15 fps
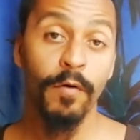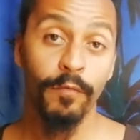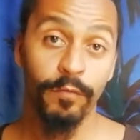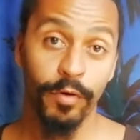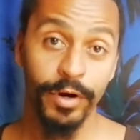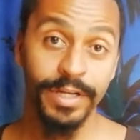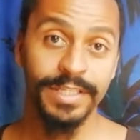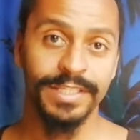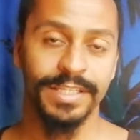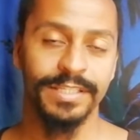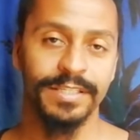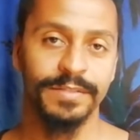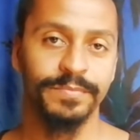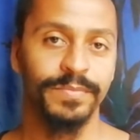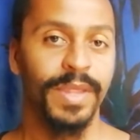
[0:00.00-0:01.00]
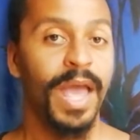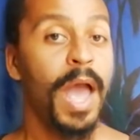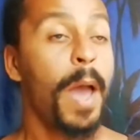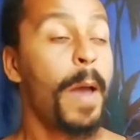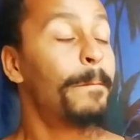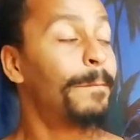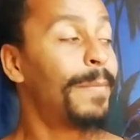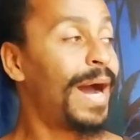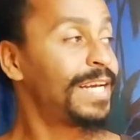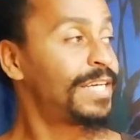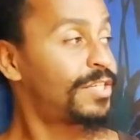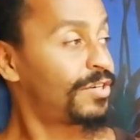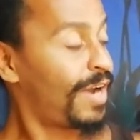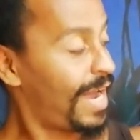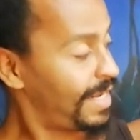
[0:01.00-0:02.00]
For instance, my,
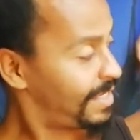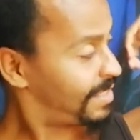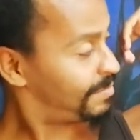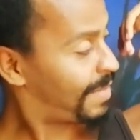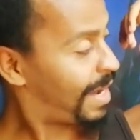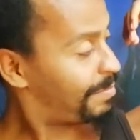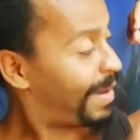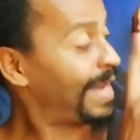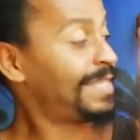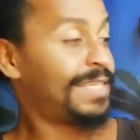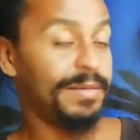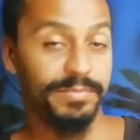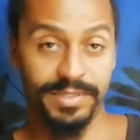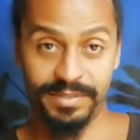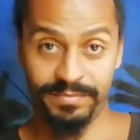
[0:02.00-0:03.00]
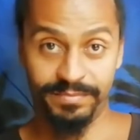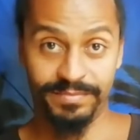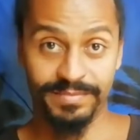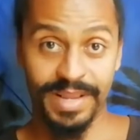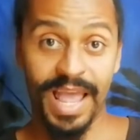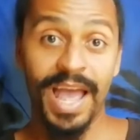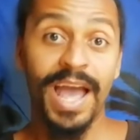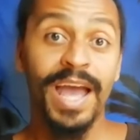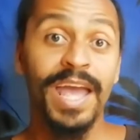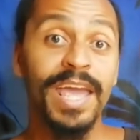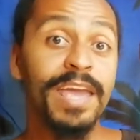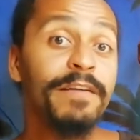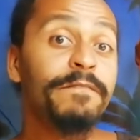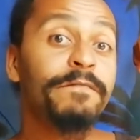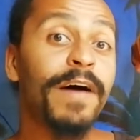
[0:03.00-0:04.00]
tri my biceps.
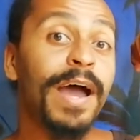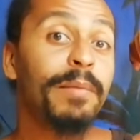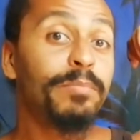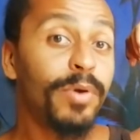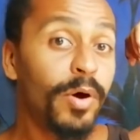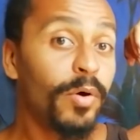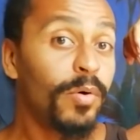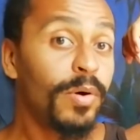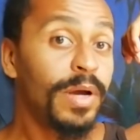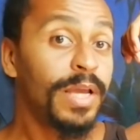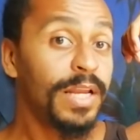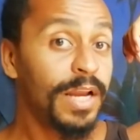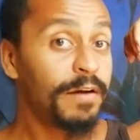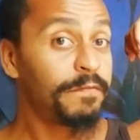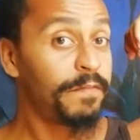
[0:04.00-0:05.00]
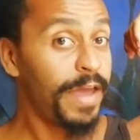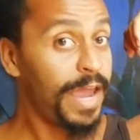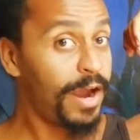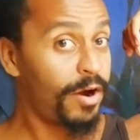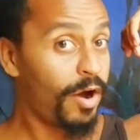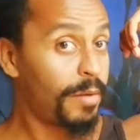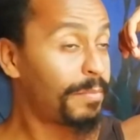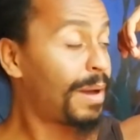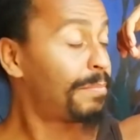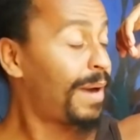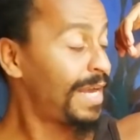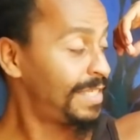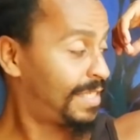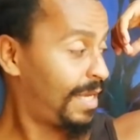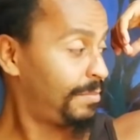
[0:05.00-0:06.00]
If I blow enough air on my
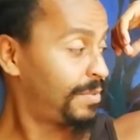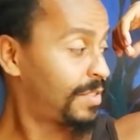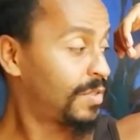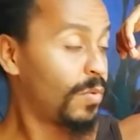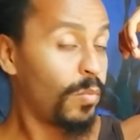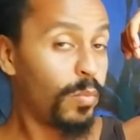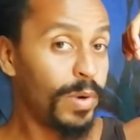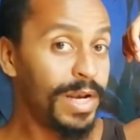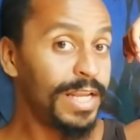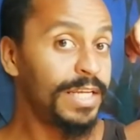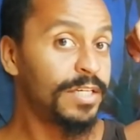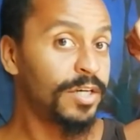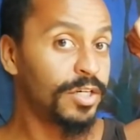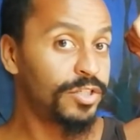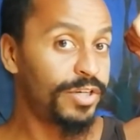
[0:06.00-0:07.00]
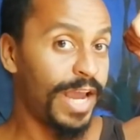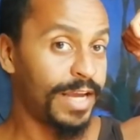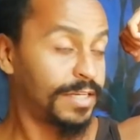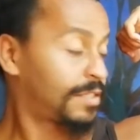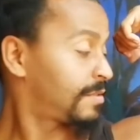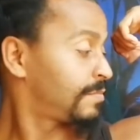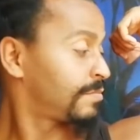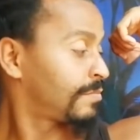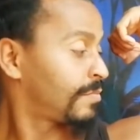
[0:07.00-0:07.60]
biceps, will it contract?